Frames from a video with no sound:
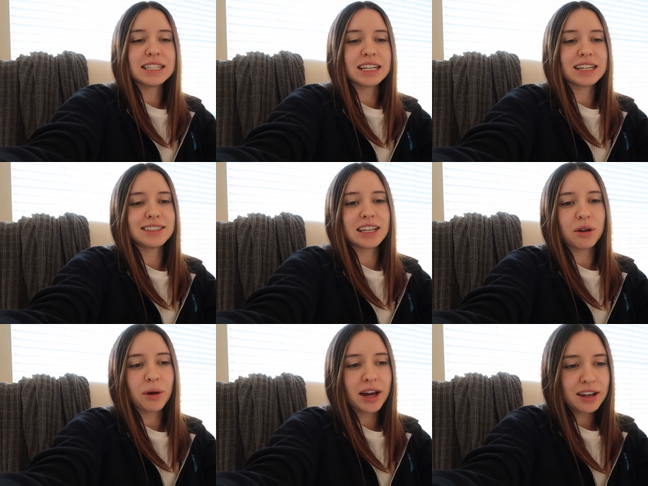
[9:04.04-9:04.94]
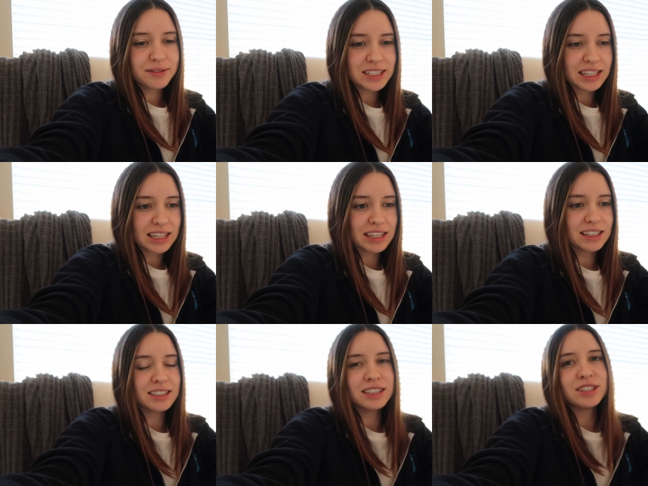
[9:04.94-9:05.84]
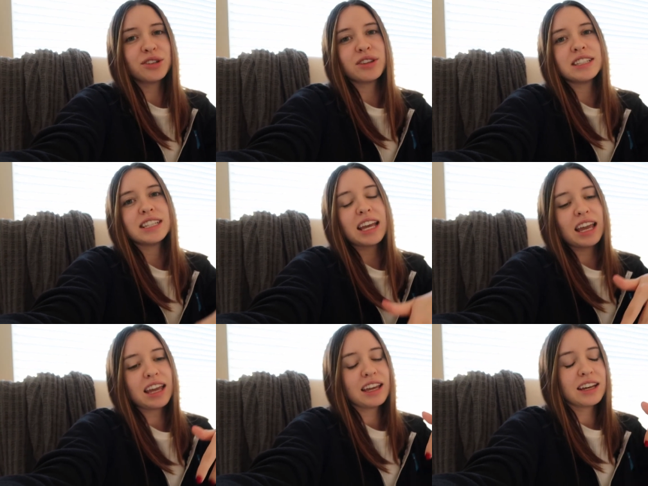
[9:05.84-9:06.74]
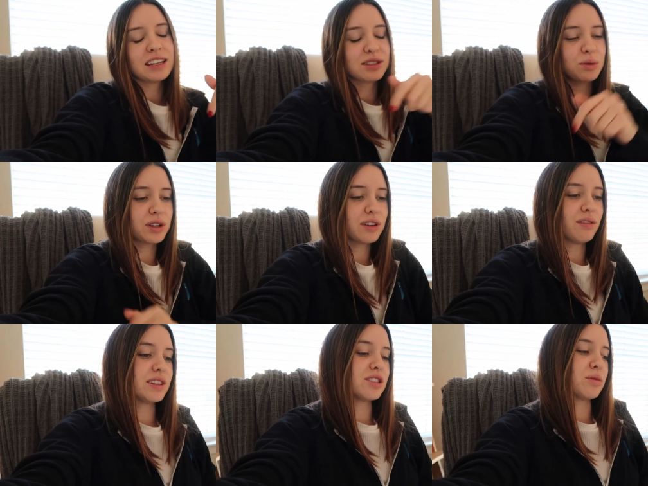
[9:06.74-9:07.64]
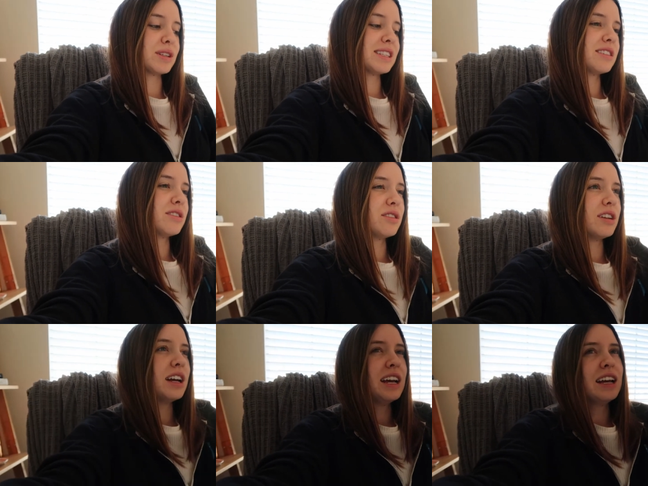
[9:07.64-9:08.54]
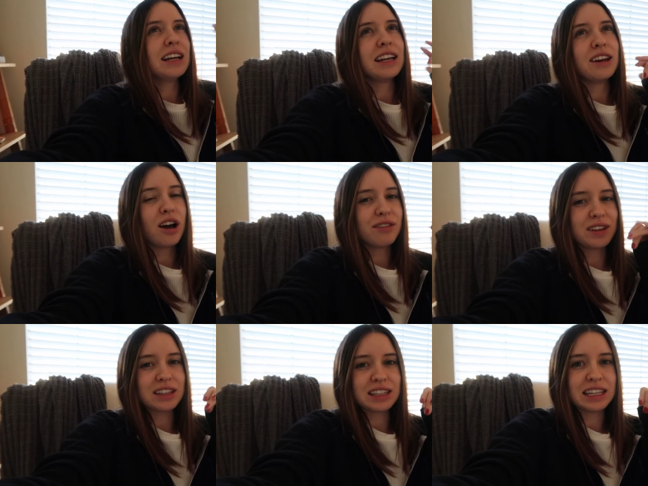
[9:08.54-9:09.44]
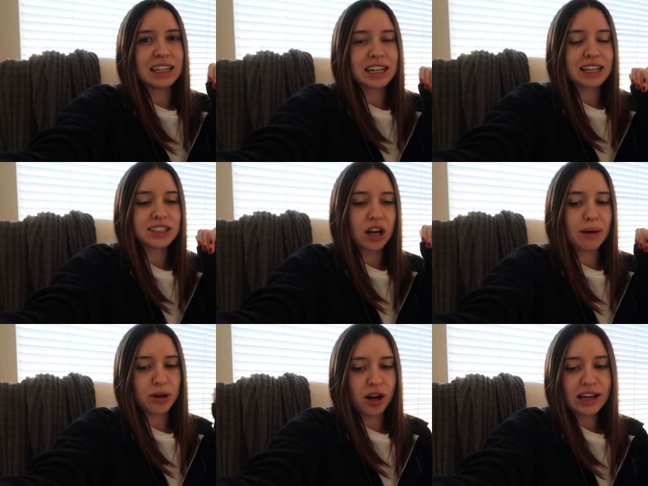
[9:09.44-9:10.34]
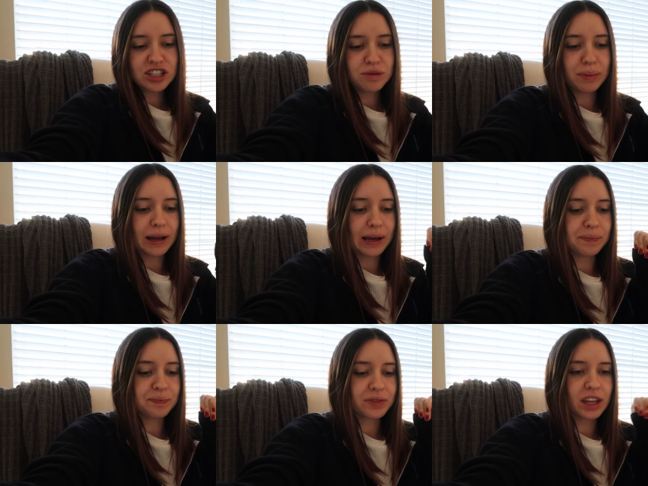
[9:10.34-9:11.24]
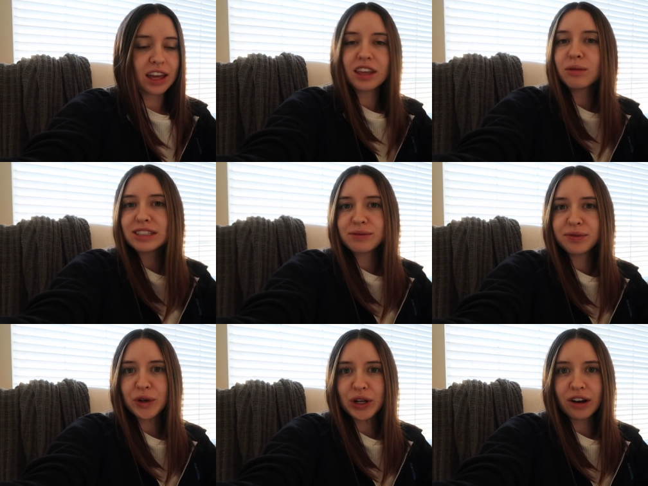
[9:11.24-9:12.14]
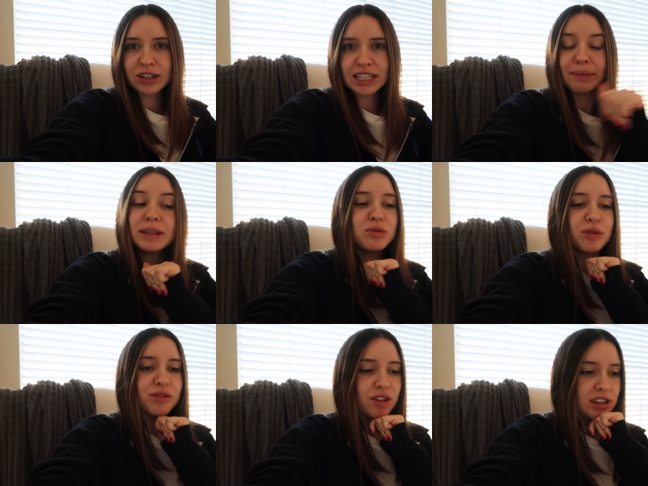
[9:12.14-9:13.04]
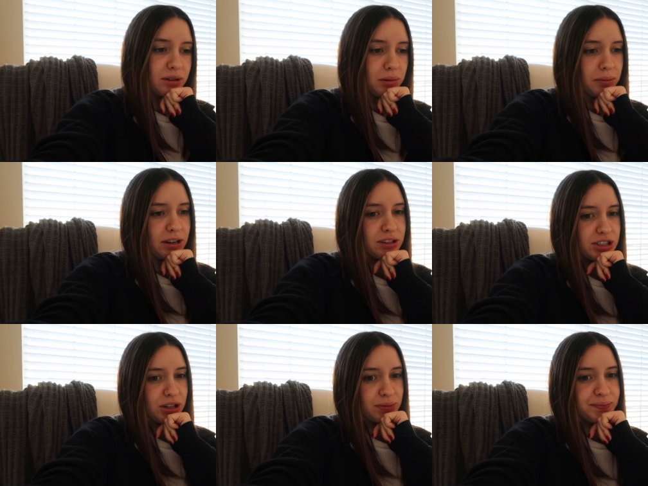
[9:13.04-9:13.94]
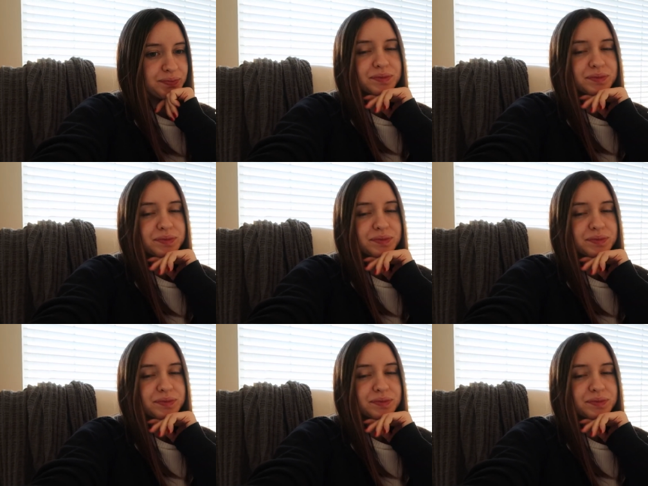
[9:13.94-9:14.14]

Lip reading: sick, it's like you kind of have to ease into the day sort of, and so we're still not feeling top notch, but I think with some food in our tummies we'll feel a little bit better. So